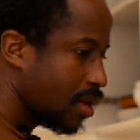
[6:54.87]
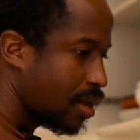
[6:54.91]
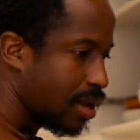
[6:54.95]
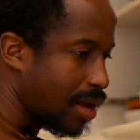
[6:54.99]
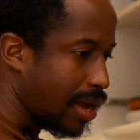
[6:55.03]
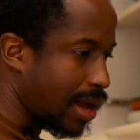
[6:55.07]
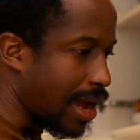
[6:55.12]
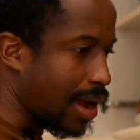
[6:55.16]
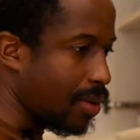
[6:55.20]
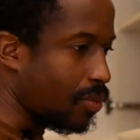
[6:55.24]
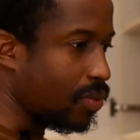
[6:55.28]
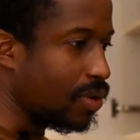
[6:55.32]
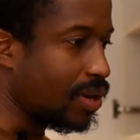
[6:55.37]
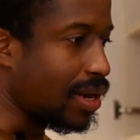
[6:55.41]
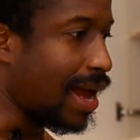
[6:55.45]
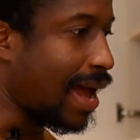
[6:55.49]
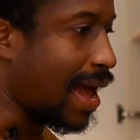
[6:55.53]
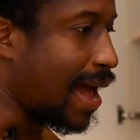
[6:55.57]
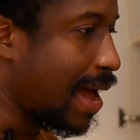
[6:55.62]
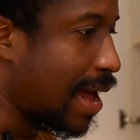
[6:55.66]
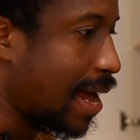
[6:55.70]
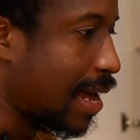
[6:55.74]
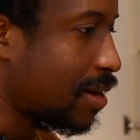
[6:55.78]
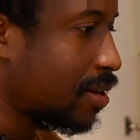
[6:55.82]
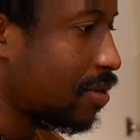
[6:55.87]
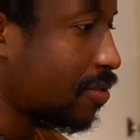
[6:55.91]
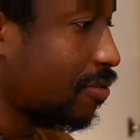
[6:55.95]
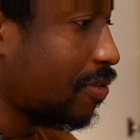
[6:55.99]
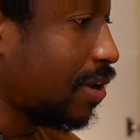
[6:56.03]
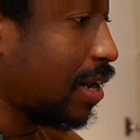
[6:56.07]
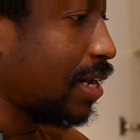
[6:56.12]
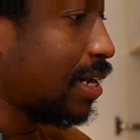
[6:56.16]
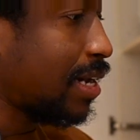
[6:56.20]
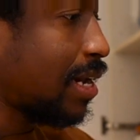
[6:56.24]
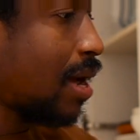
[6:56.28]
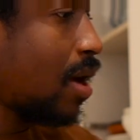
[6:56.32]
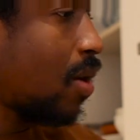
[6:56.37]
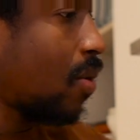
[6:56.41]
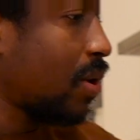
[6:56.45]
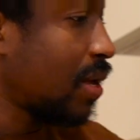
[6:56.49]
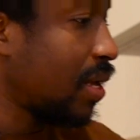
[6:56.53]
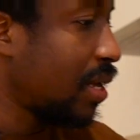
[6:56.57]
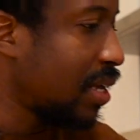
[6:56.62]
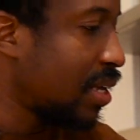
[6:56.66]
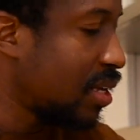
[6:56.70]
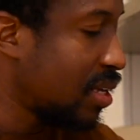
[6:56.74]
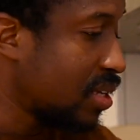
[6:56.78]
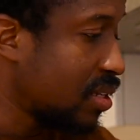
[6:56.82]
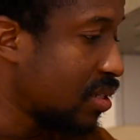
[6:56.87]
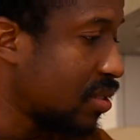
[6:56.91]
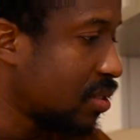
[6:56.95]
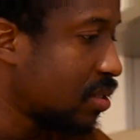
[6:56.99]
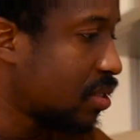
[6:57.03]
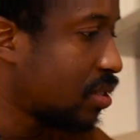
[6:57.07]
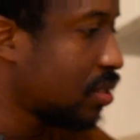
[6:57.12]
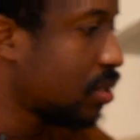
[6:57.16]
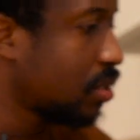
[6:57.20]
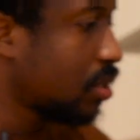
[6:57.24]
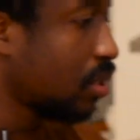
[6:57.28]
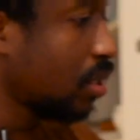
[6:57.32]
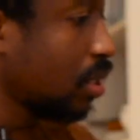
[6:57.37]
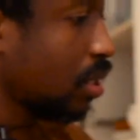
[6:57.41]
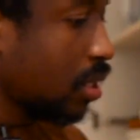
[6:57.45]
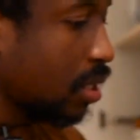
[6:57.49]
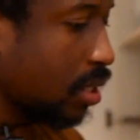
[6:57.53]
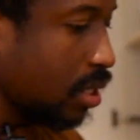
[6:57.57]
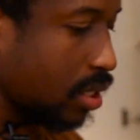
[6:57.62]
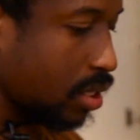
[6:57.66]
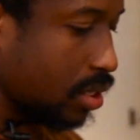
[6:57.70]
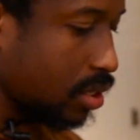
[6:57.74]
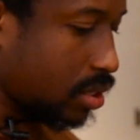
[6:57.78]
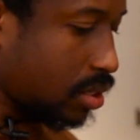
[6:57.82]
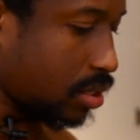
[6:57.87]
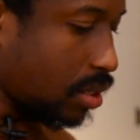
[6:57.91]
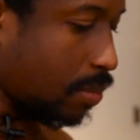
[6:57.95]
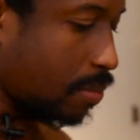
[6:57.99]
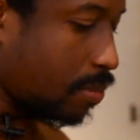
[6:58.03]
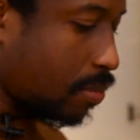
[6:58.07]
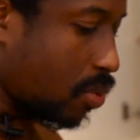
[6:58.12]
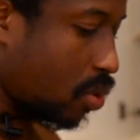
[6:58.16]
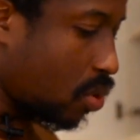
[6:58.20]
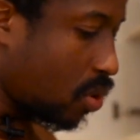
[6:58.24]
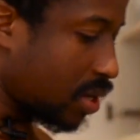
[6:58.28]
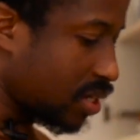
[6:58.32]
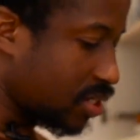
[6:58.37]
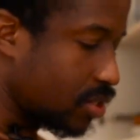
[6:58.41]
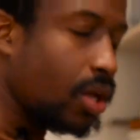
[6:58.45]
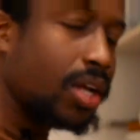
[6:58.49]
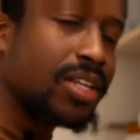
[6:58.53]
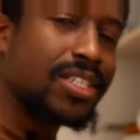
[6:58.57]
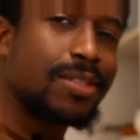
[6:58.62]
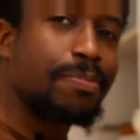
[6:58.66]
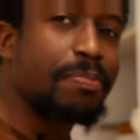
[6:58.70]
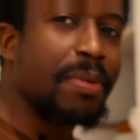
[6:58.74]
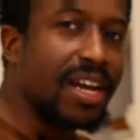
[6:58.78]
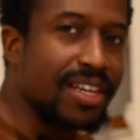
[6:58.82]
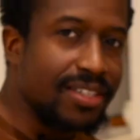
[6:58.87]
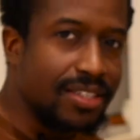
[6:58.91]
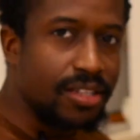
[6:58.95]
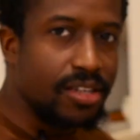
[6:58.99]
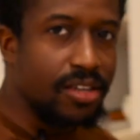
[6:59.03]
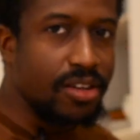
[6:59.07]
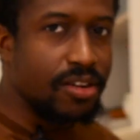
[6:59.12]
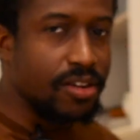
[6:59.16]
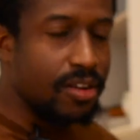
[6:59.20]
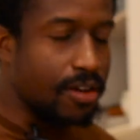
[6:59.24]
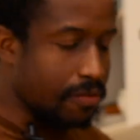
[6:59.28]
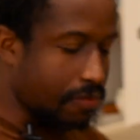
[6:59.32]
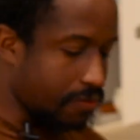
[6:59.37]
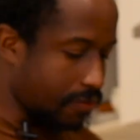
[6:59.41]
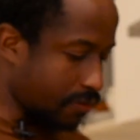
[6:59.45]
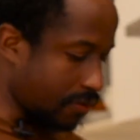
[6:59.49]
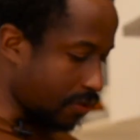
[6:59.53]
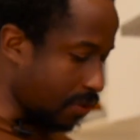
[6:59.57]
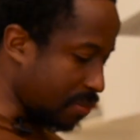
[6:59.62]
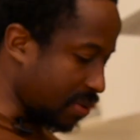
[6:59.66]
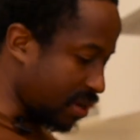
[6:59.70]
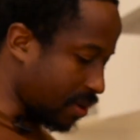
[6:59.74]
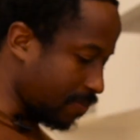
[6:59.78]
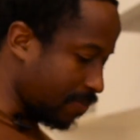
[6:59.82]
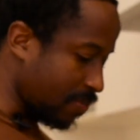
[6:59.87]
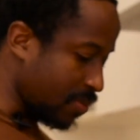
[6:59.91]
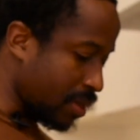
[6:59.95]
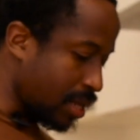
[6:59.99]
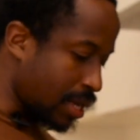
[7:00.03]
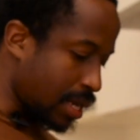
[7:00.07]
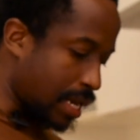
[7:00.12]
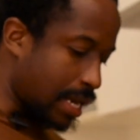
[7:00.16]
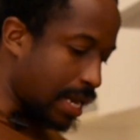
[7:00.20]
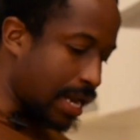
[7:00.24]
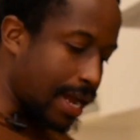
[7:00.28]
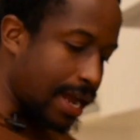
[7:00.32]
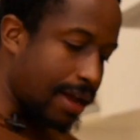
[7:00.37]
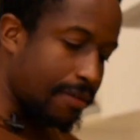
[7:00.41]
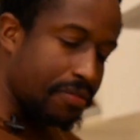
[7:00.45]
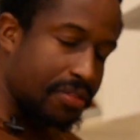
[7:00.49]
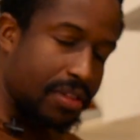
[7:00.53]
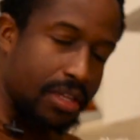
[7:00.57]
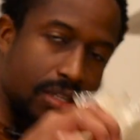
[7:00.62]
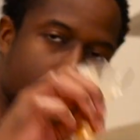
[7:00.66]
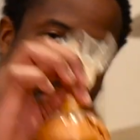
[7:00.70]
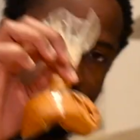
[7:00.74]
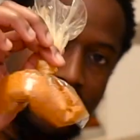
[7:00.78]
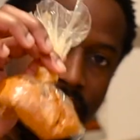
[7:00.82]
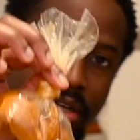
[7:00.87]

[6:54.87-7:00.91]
I would add right now is some more. It's not spicy enough for me, and I have this